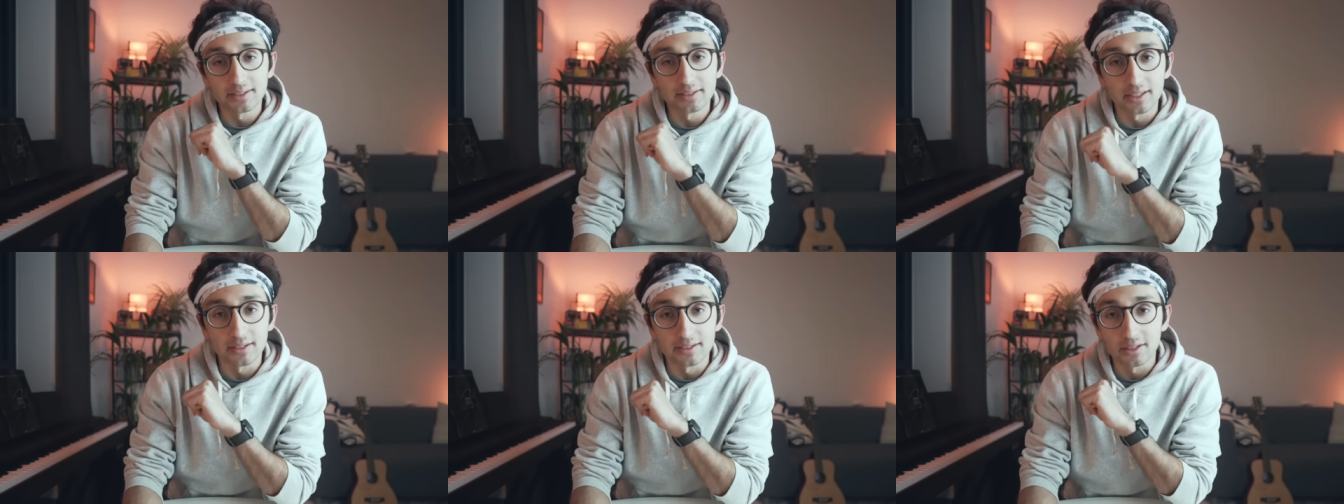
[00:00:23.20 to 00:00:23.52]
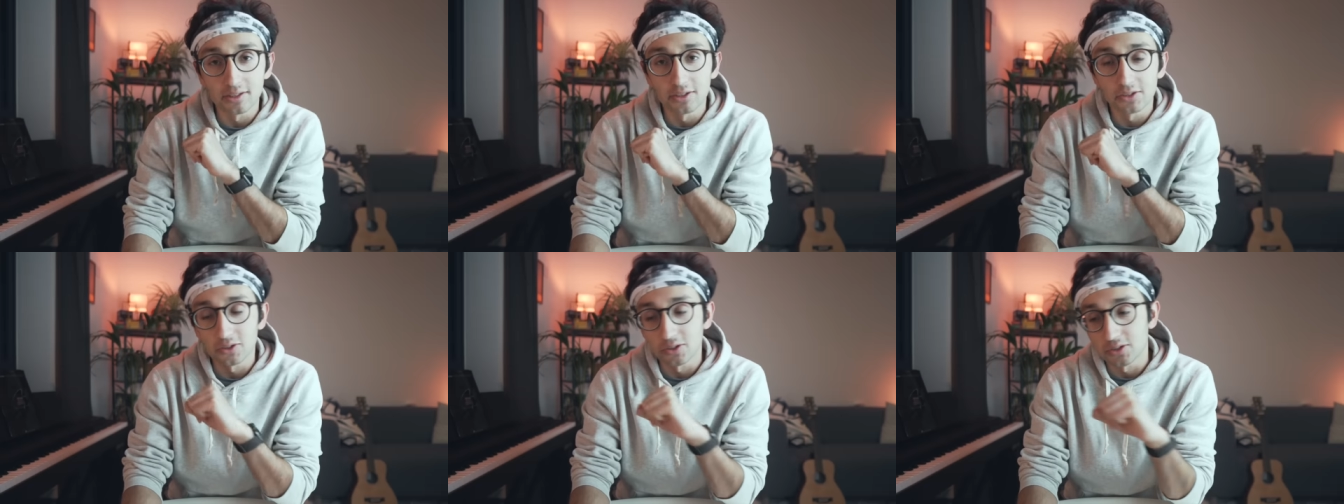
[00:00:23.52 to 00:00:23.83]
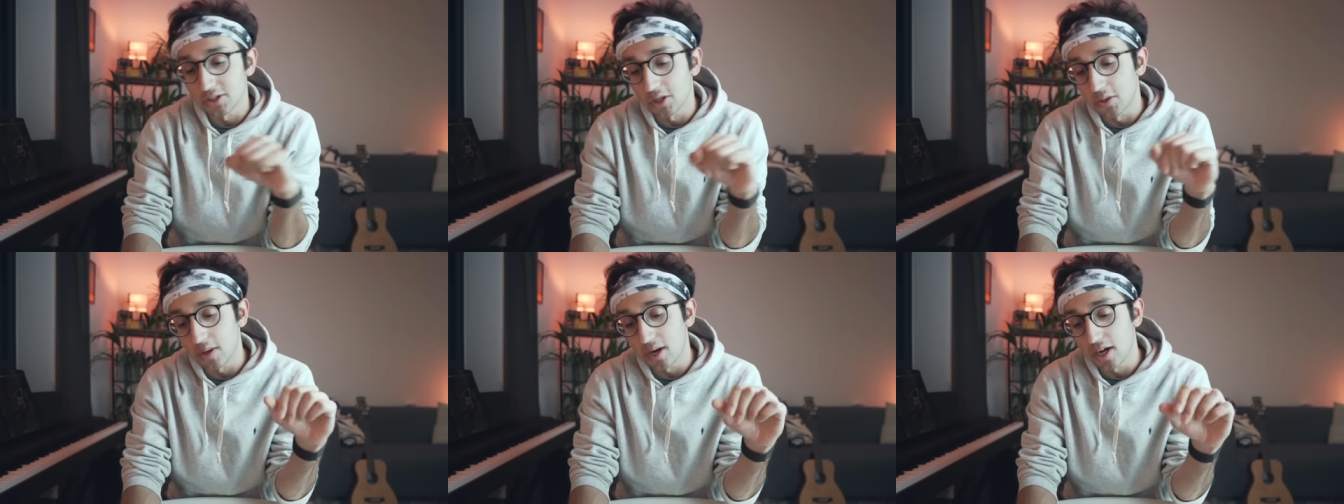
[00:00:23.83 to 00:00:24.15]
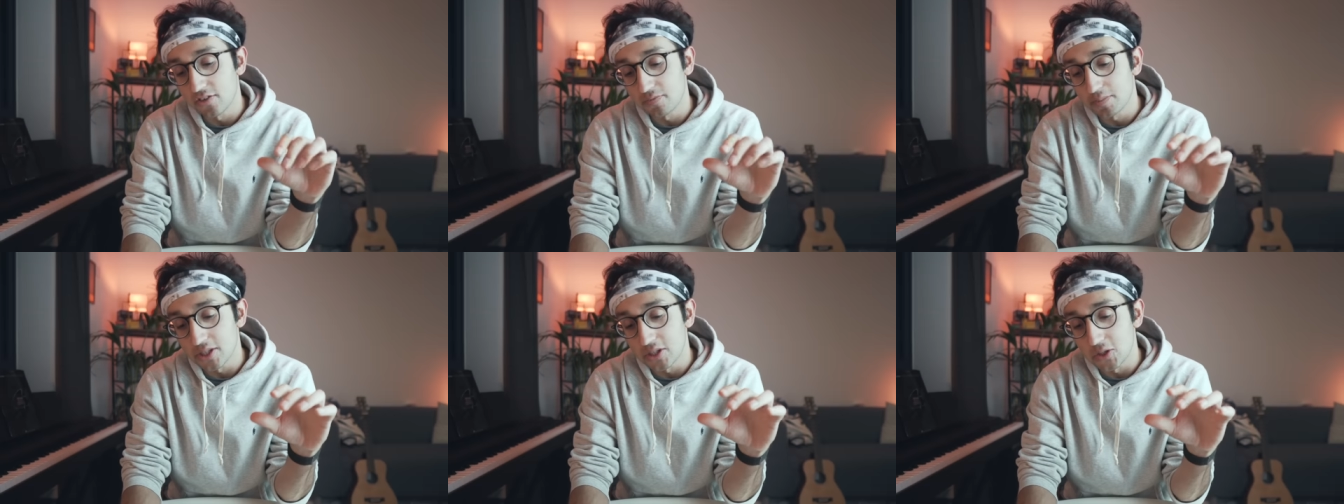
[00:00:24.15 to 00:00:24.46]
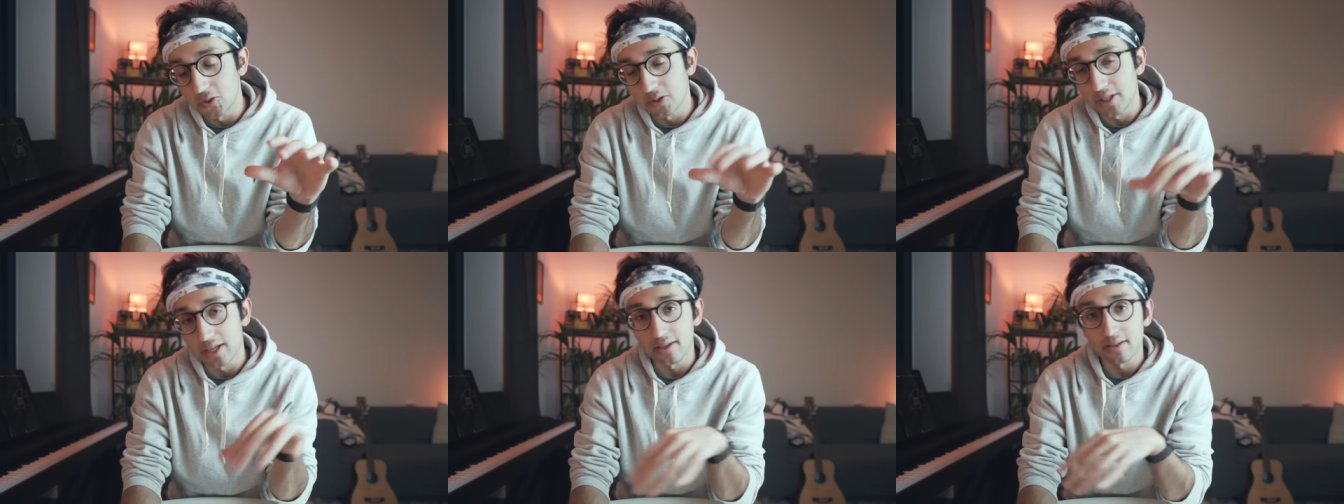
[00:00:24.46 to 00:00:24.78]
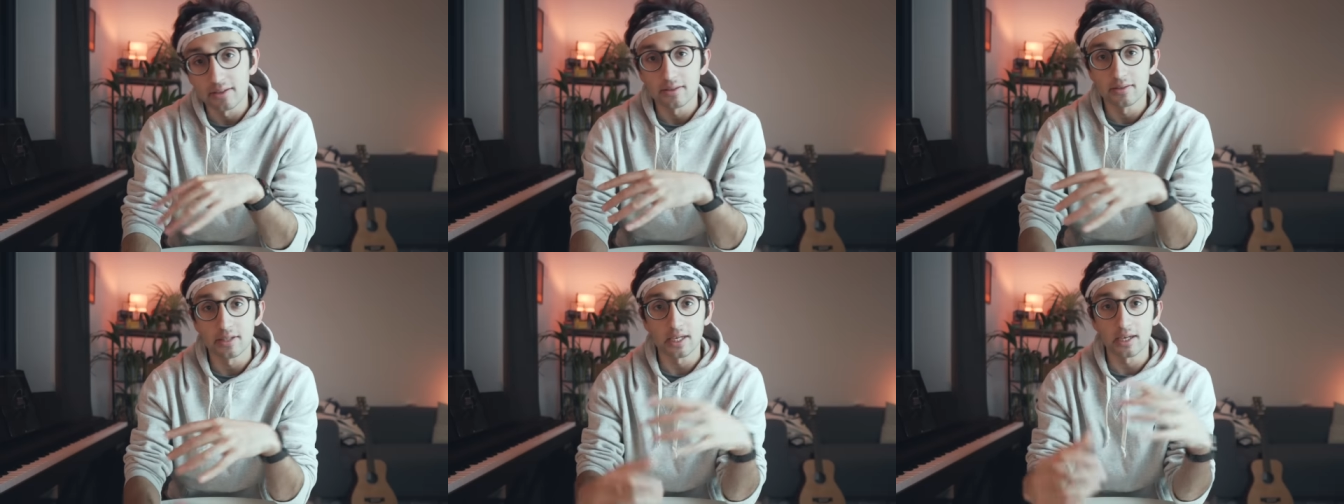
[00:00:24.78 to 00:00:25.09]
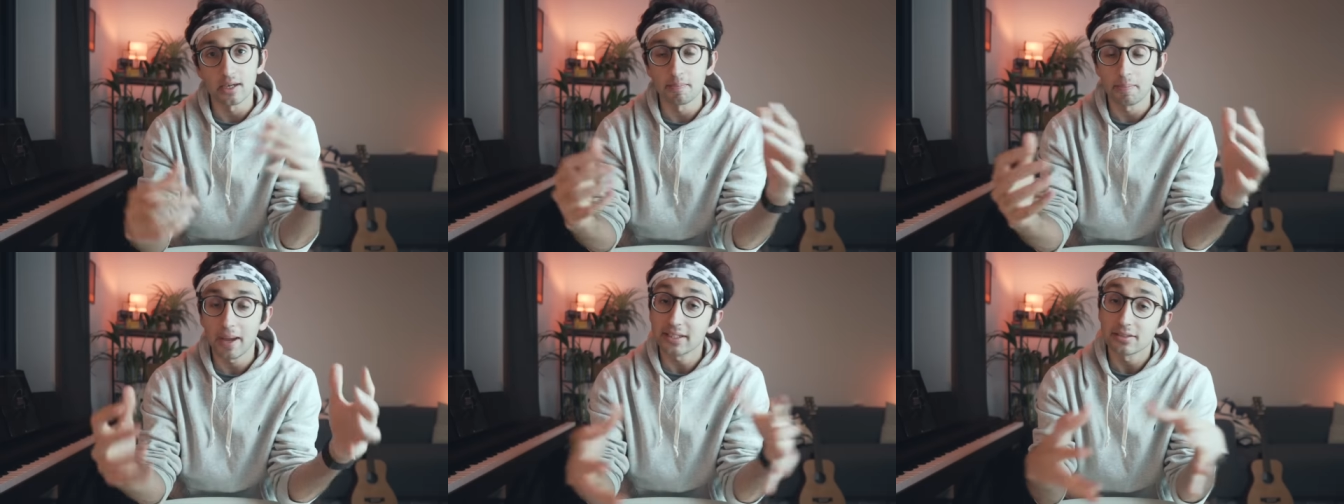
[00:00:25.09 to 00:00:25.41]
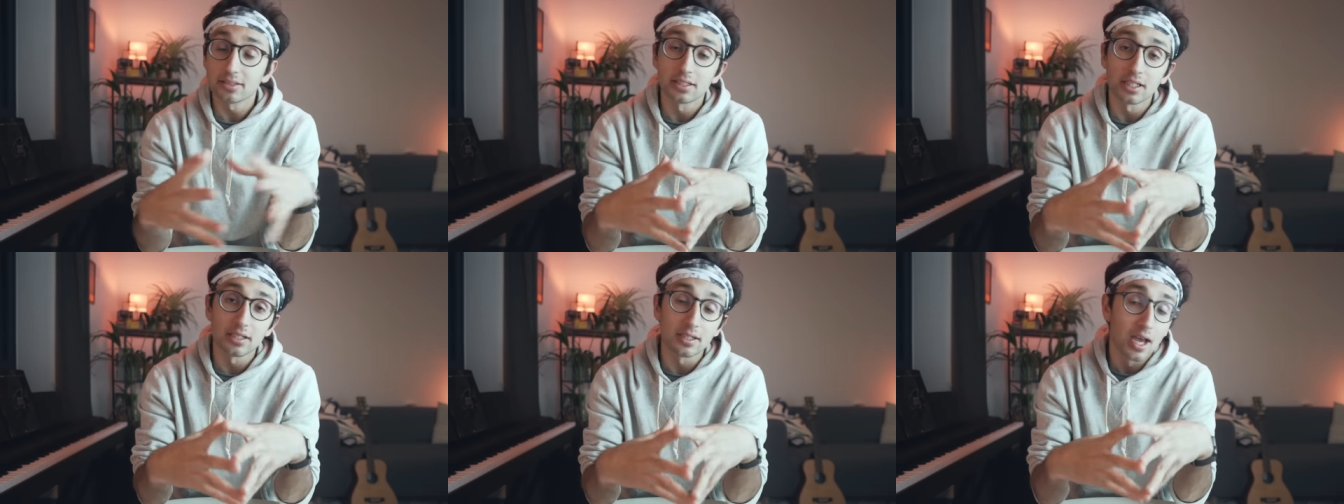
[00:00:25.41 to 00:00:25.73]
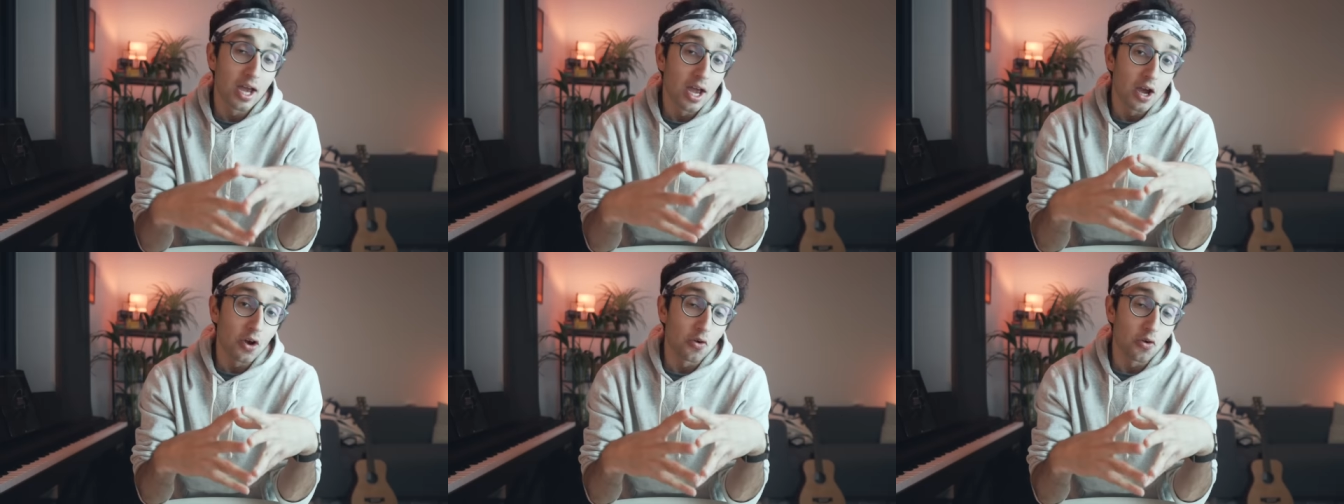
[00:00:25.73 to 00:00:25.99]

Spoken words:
last 6 years or so, I've been using the patented